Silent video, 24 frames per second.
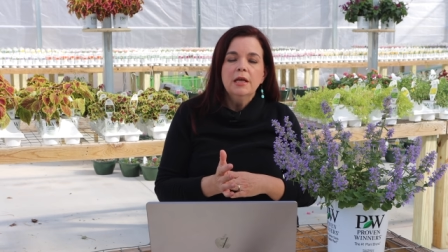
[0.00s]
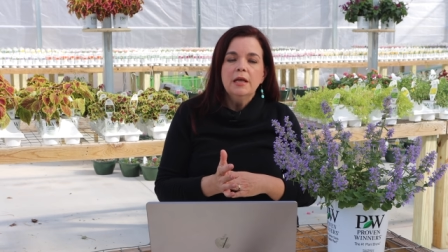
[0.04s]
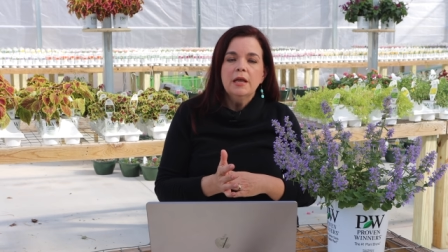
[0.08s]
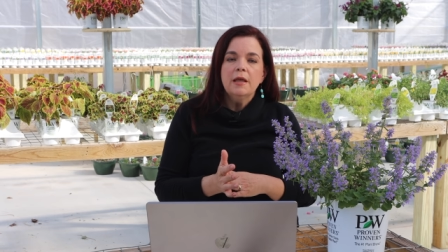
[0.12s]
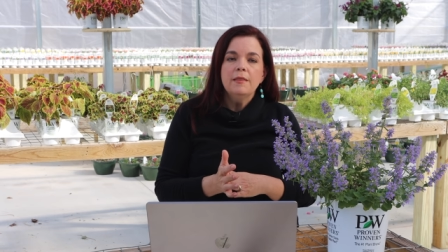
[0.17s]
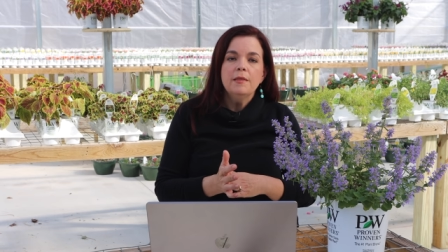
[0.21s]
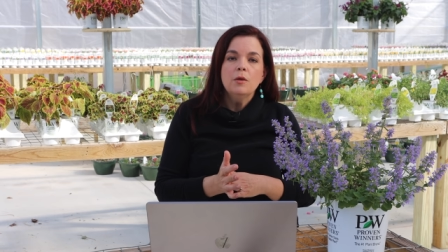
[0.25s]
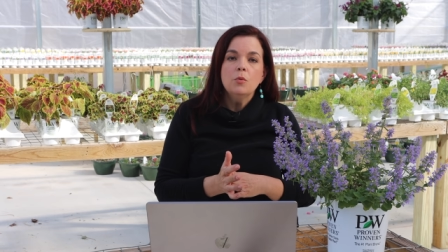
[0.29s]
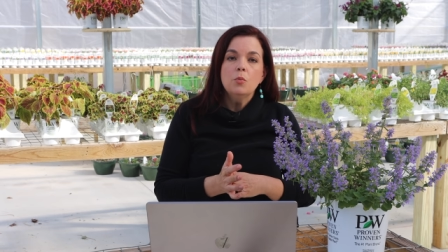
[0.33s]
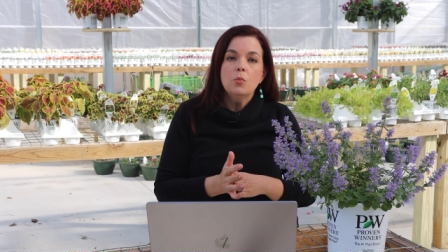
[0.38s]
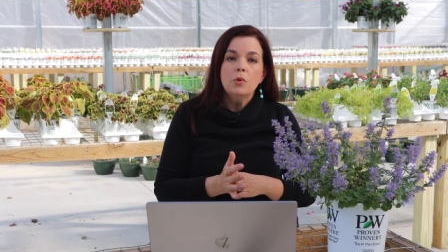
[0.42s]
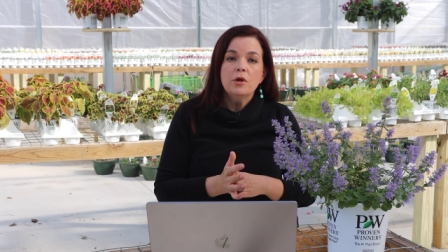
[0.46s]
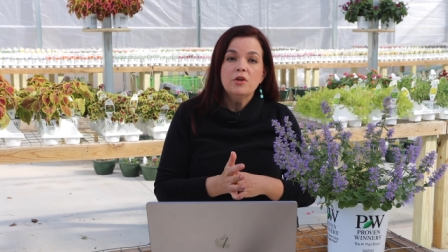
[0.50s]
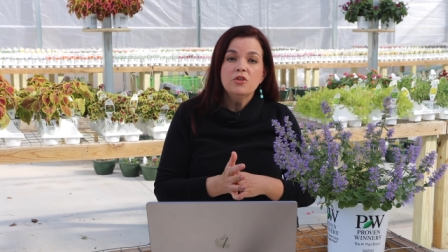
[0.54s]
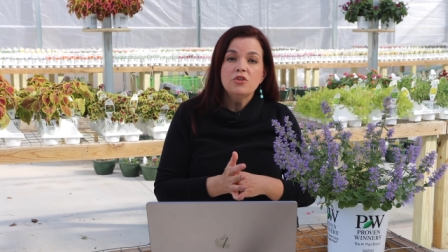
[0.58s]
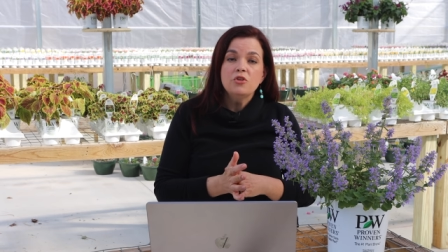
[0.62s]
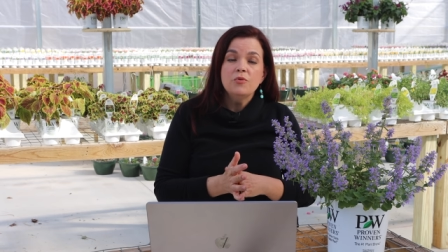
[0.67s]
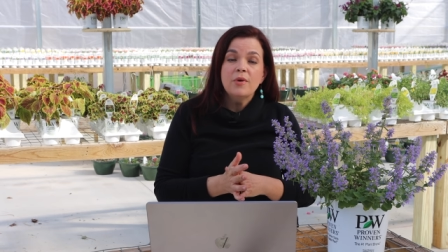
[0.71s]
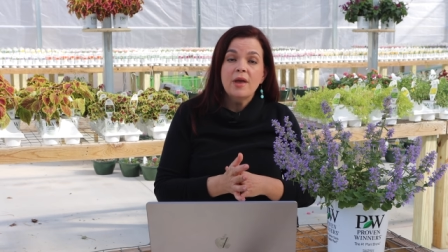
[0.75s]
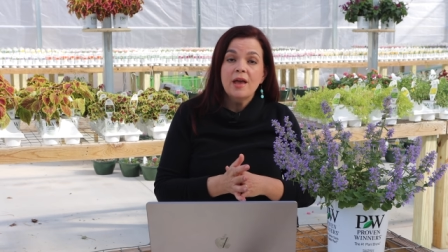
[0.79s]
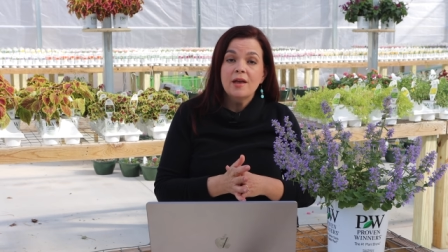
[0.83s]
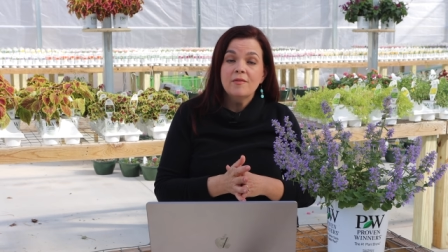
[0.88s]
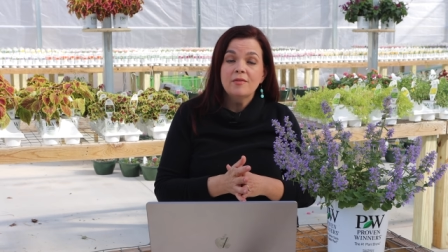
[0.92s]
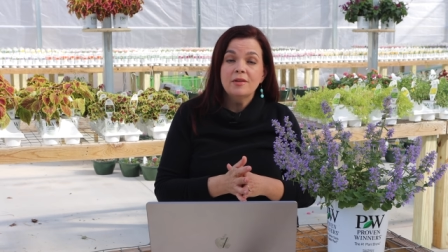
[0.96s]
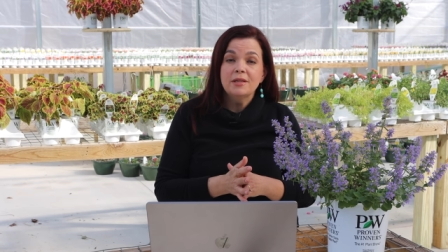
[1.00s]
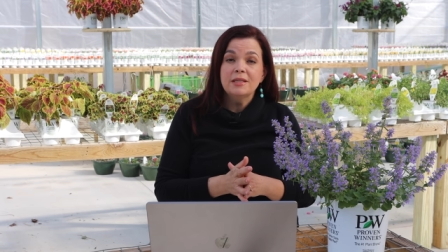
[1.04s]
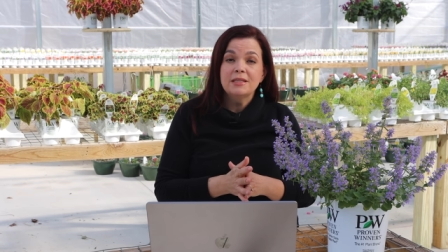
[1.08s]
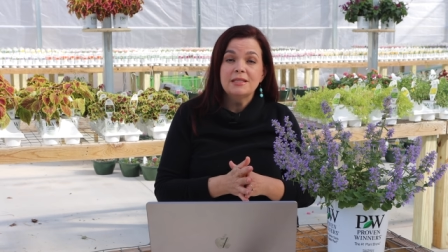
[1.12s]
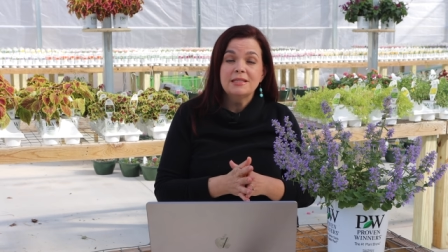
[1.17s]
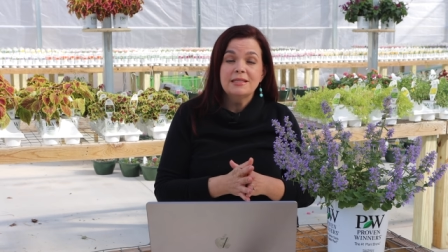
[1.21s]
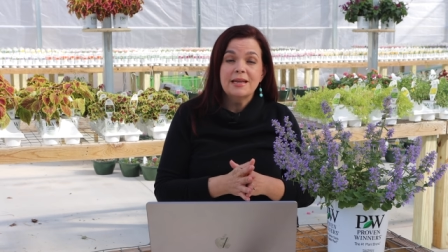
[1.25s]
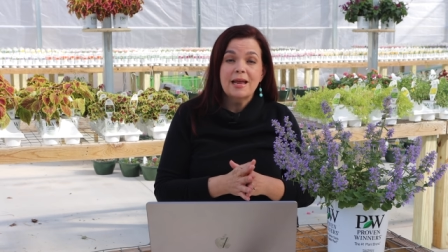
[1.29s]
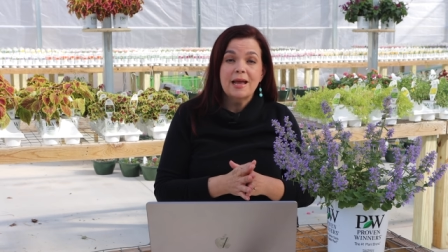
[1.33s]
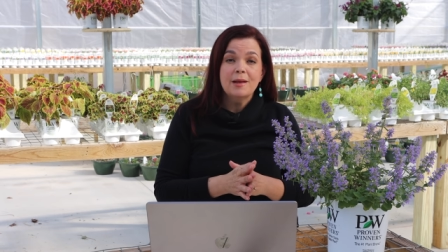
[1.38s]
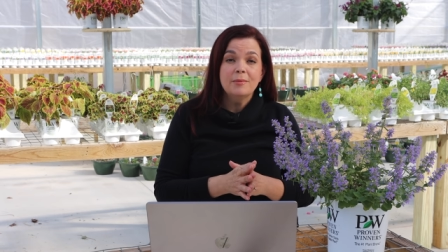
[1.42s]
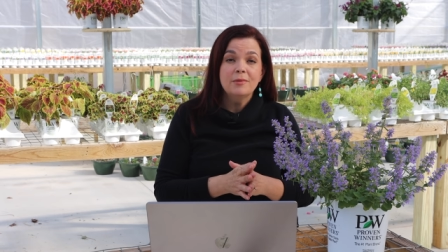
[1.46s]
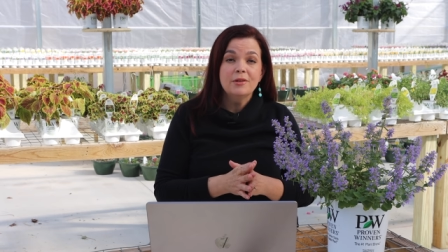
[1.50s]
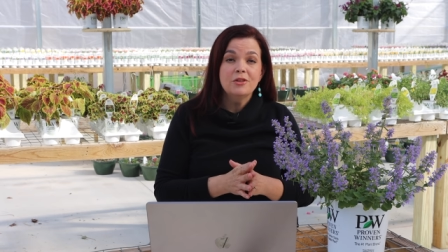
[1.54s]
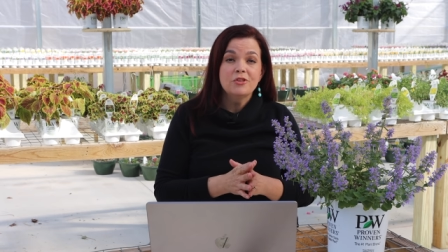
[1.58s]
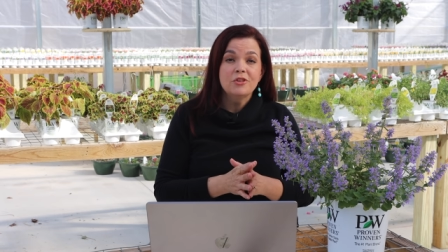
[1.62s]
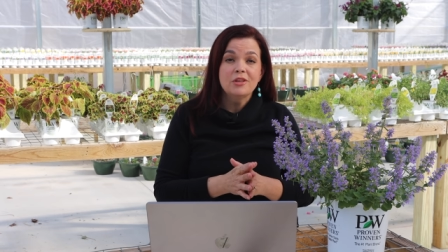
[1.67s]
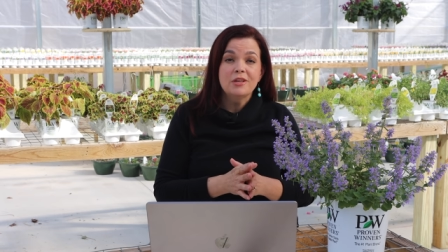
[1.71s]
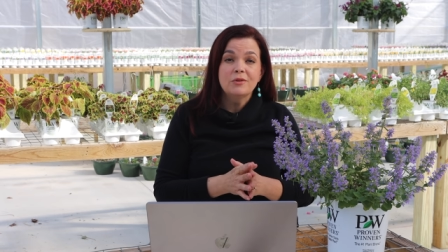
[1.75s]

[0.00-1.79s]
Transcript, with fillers: And then once you have it established,